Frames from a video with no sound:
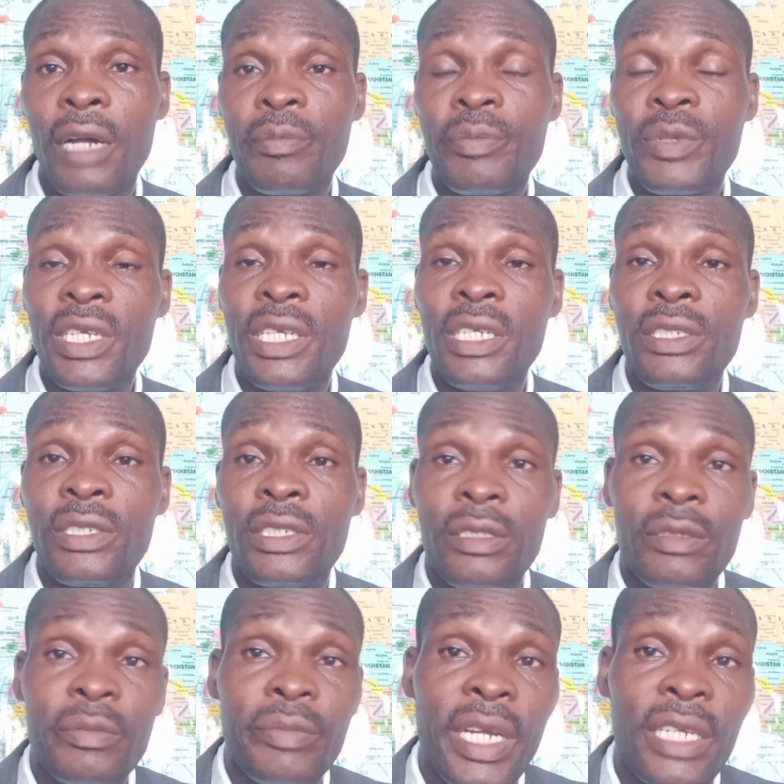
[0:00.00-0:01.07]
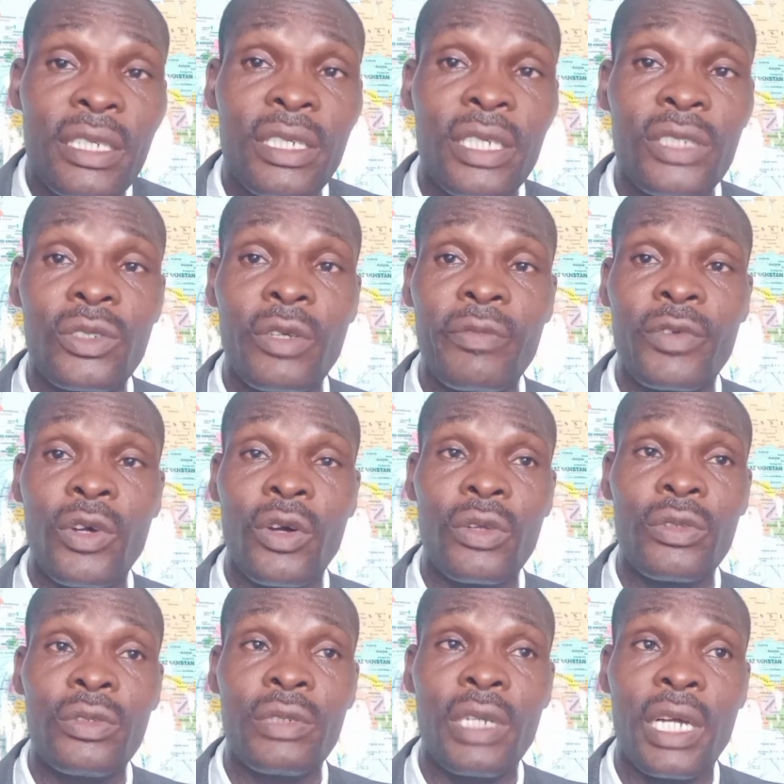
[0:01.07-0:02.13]
please, by the grace of
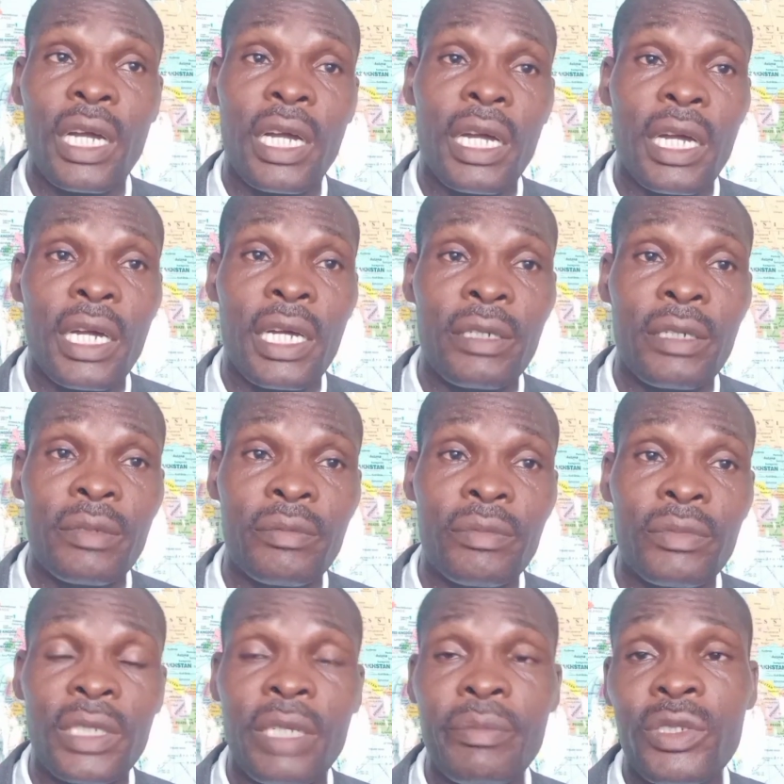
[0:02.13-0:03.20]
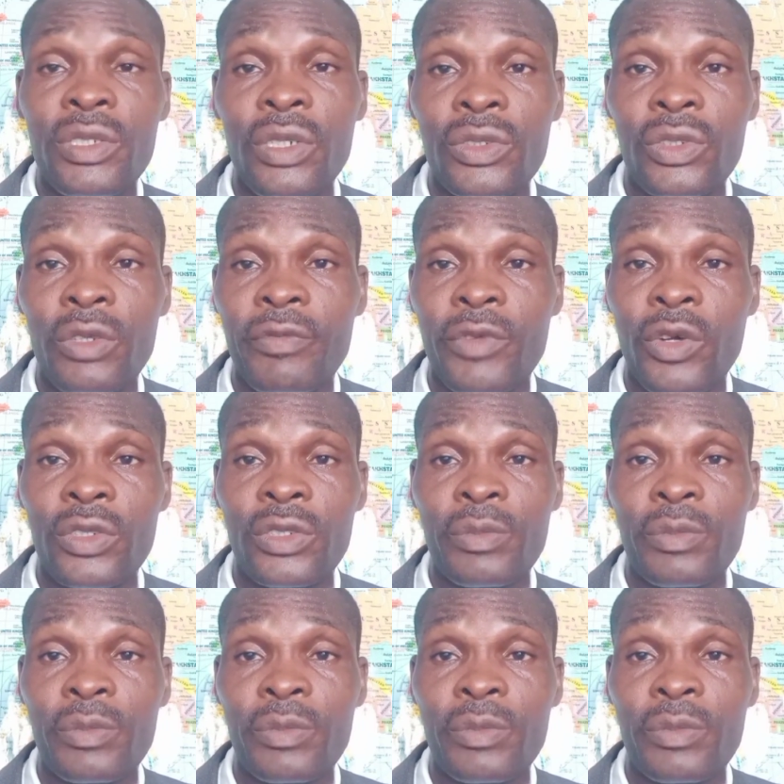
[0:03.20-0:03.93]
God, let me just, of course,